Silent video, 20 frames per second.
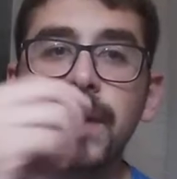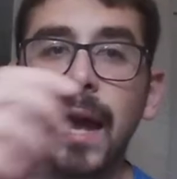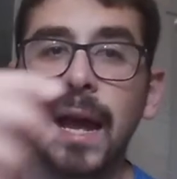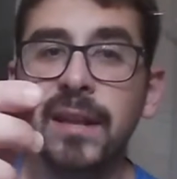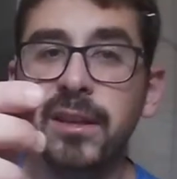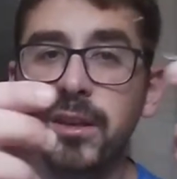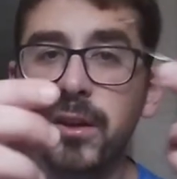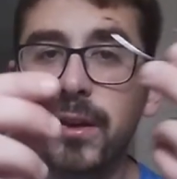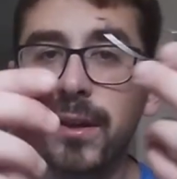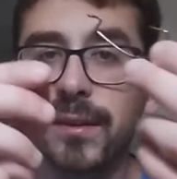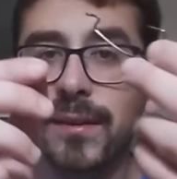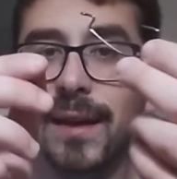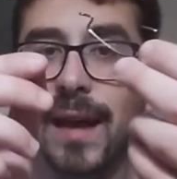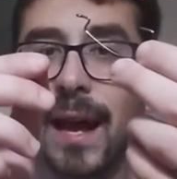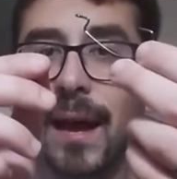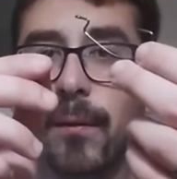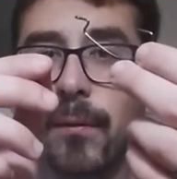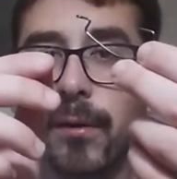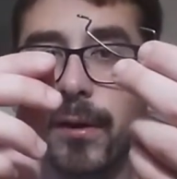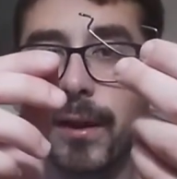and you can
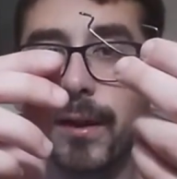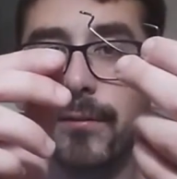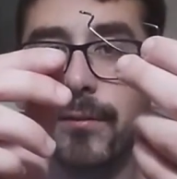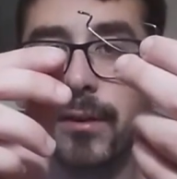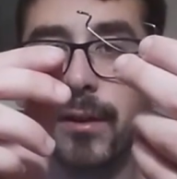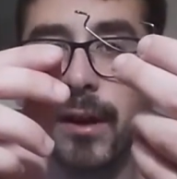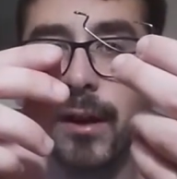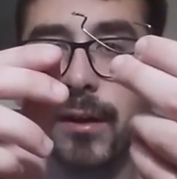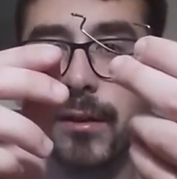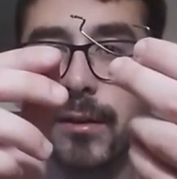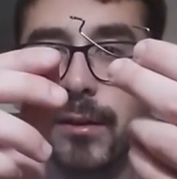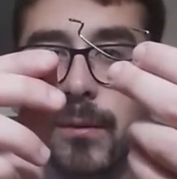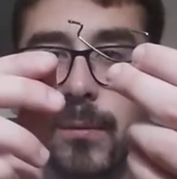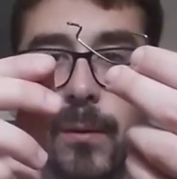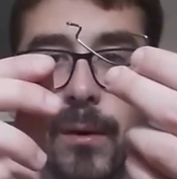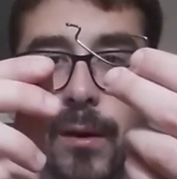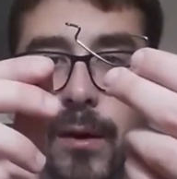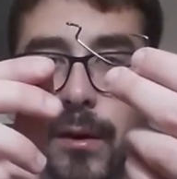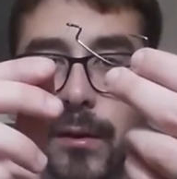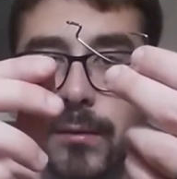tie whatever knot you
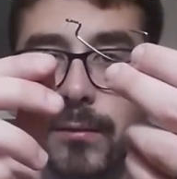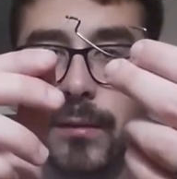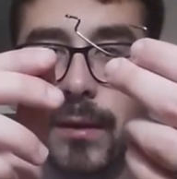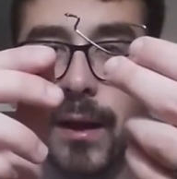want.